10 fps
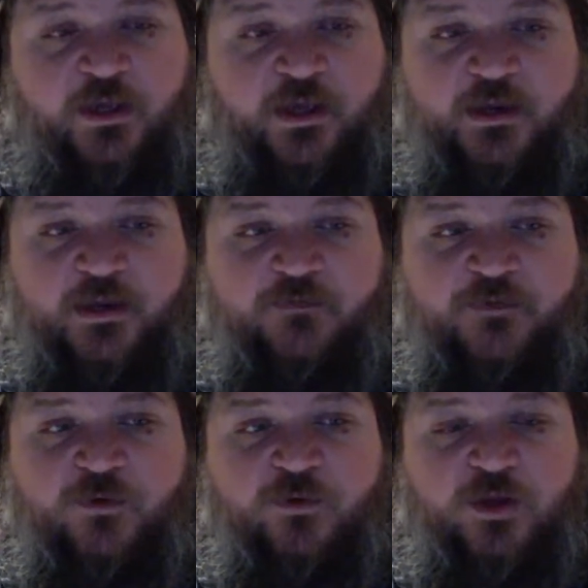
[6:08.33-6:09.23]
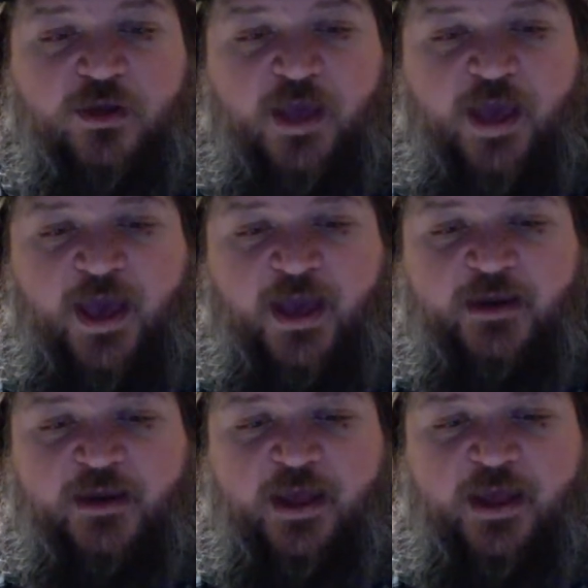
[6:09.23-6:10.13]
And if you look
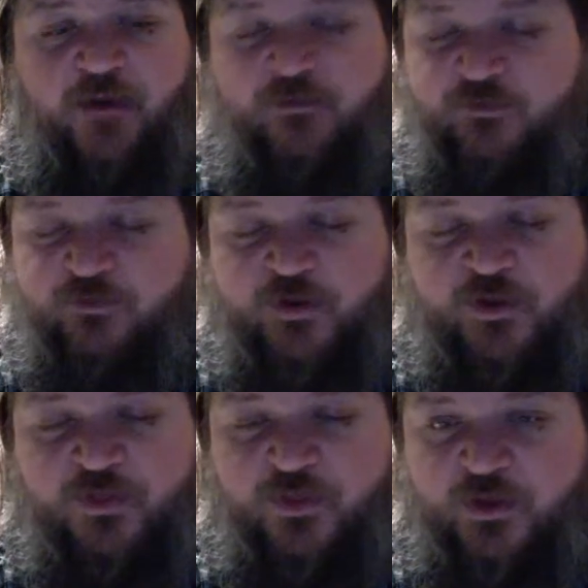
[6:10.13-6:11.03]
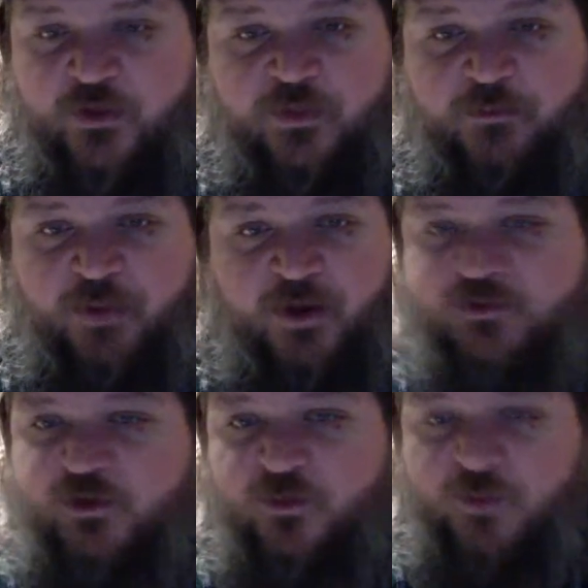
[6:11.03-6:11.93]
at everything the
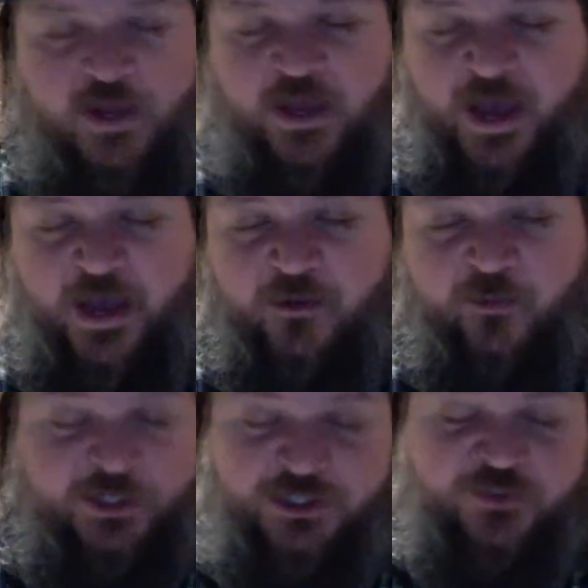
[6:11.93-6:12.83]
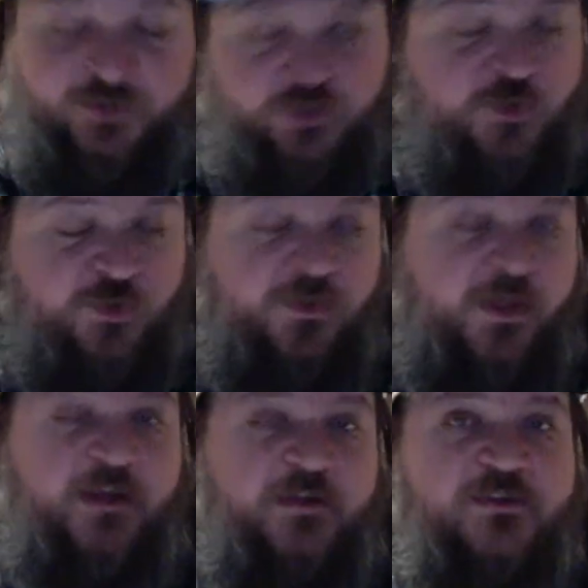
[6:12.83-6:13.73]
Bucks are weak at, which is two
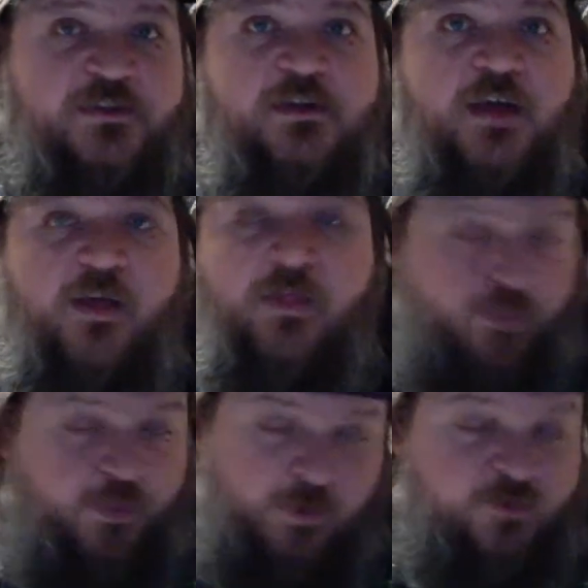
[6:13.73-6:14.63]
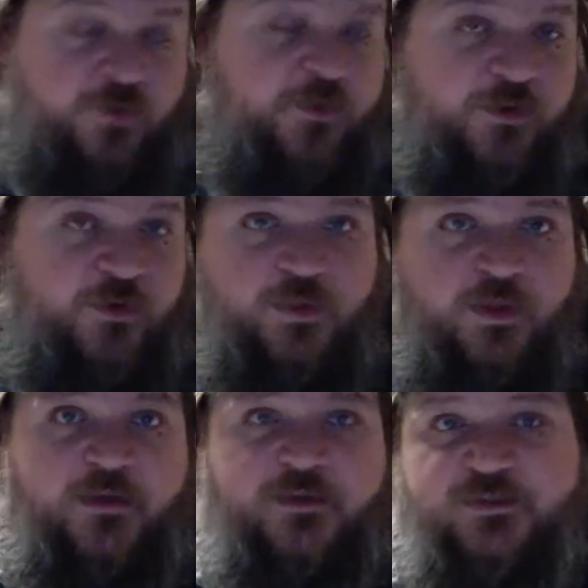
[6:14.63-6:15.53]
things, those are the two
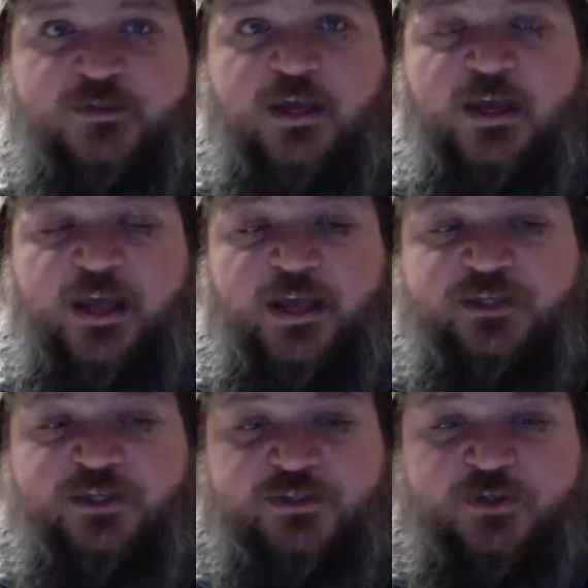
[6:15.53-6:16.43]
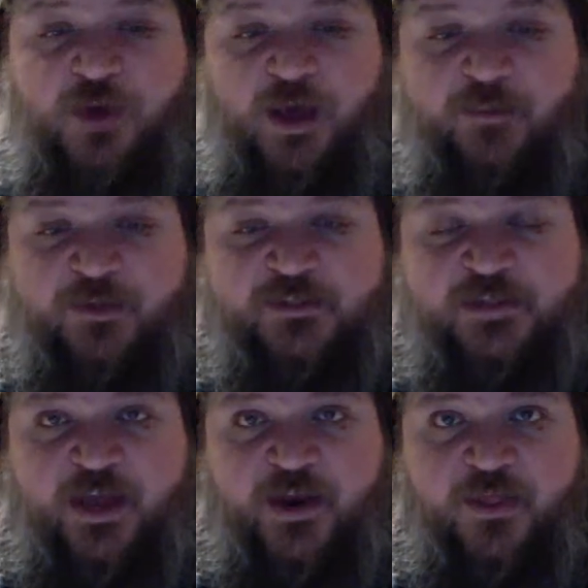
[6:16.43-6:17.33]
things. It just so happens
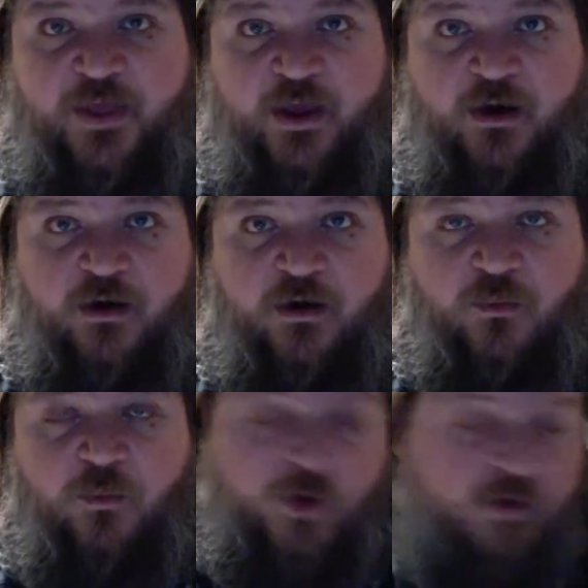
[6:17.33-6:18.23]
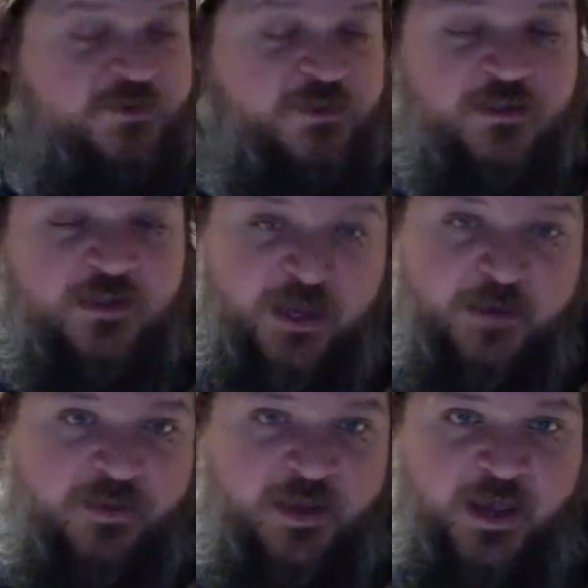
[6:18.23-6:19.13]
that they are worst in the
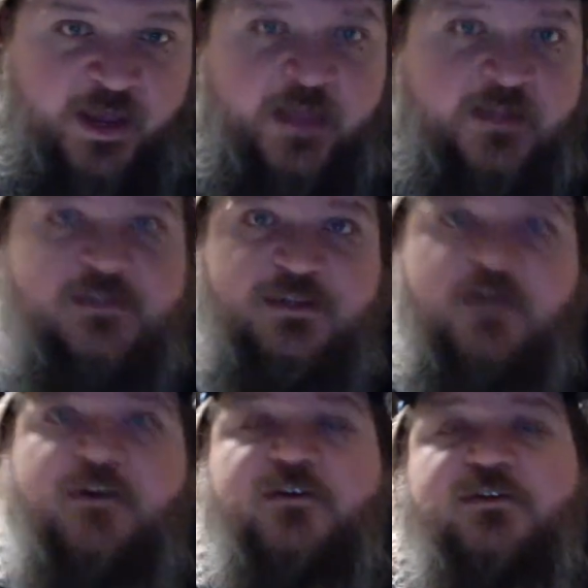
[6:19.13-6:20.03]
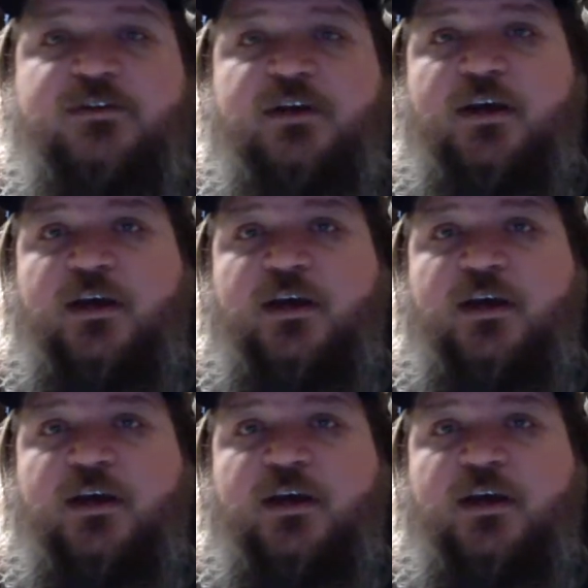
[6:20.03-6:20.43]
NBA against centers.